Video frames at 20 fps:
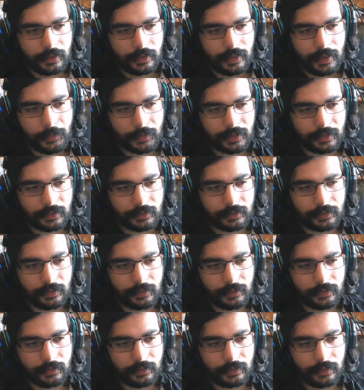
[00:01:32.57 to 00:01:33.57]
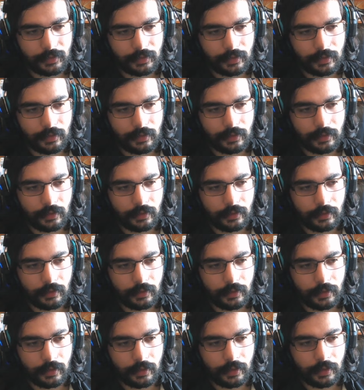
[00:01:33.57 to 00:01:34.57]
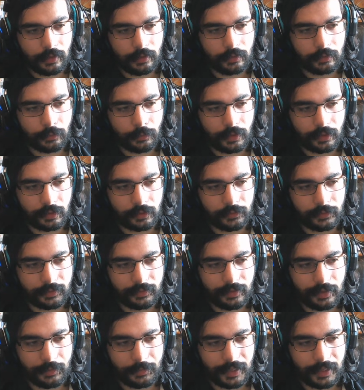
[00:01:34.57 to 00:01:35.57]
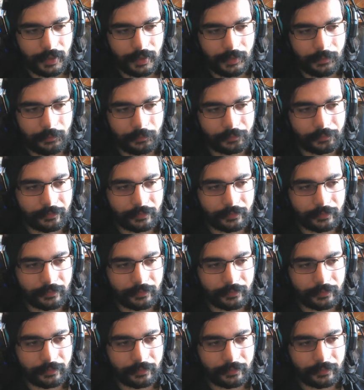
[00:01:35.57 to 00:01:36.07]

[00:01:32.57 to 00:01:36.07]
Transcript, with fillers: He possesses with stamina,